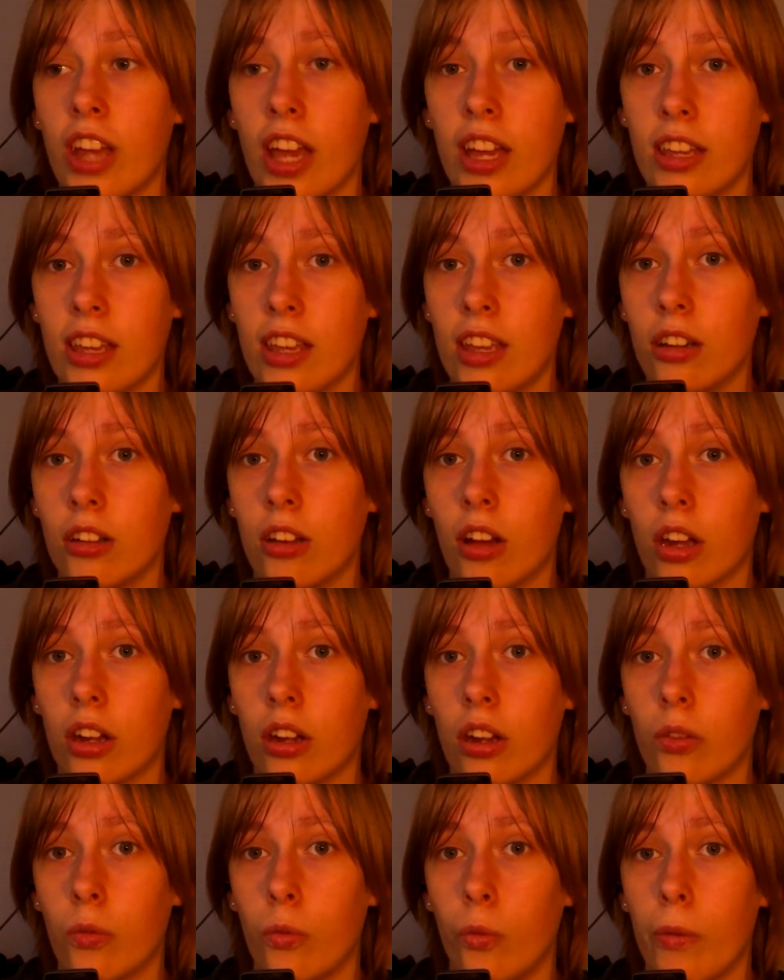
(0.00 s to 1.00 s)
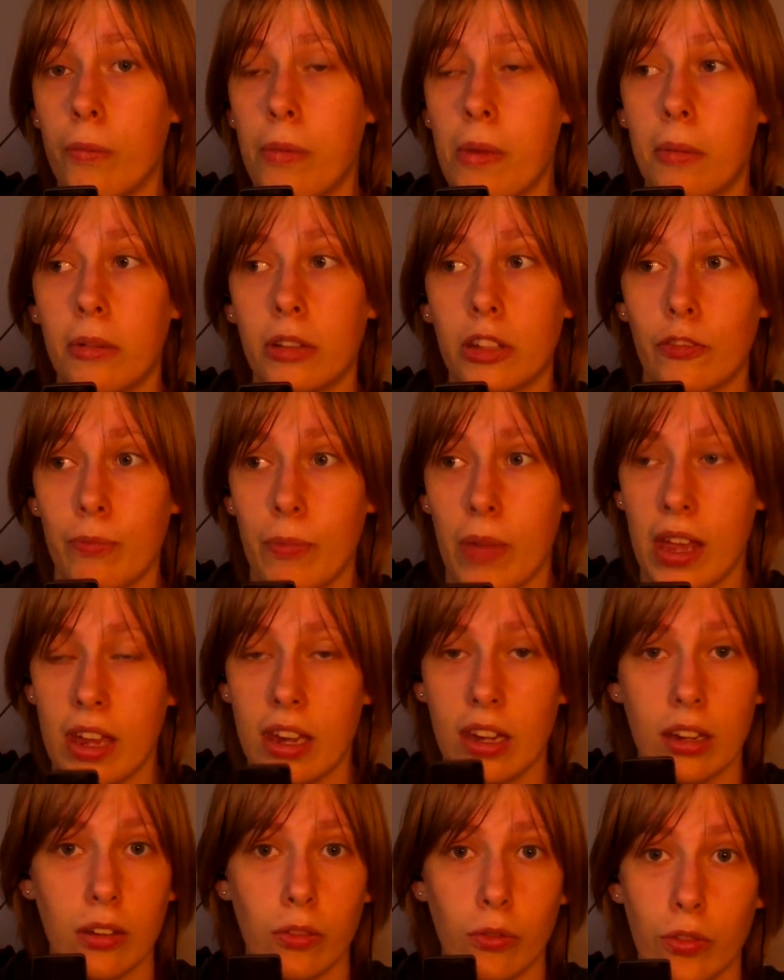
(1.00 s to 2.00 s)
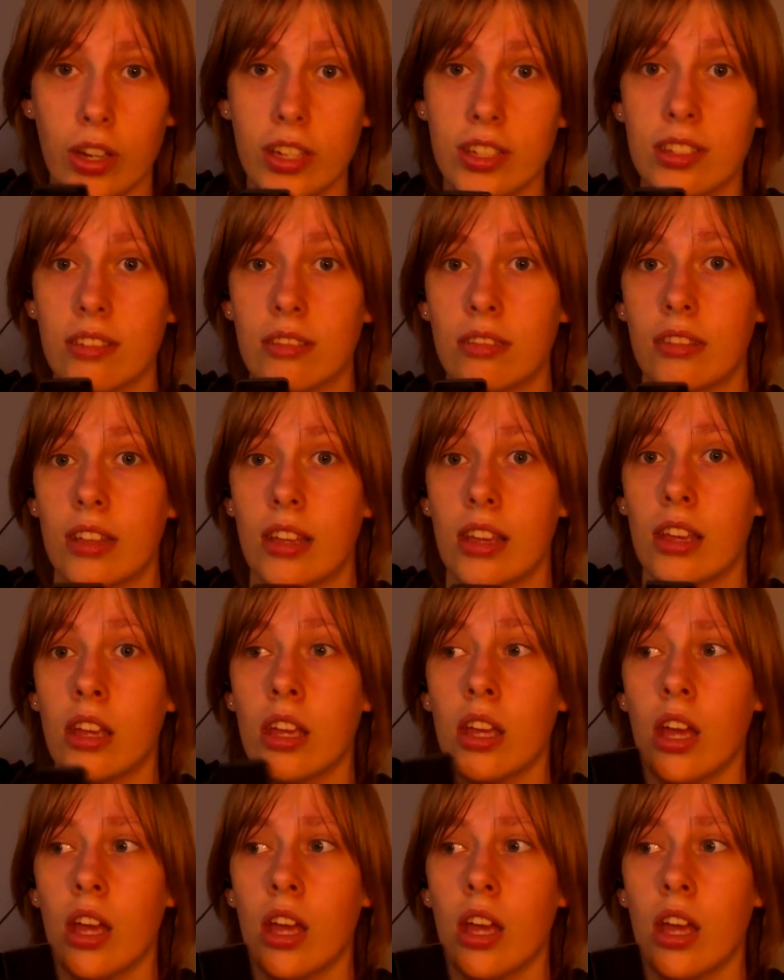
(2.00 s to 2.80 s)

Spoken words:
in on what people have made recently